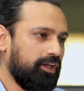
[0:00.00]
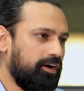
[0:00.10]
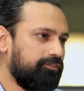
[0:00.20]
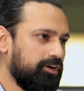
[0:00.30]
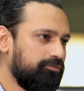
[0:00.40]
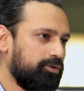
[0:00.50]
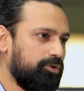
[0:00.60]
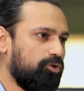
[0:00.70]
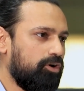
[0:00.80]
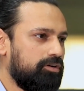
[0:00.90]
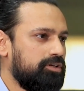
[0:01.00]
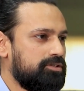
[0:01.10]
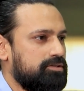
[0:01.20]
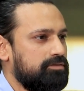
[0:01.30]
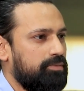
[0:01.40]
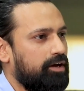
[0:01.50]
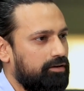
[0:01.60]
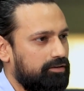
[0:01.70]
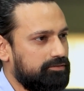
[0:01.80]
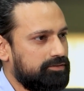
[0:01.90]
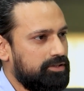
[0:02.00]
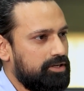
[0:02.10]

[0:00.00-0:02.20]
I've come from a non-digital background.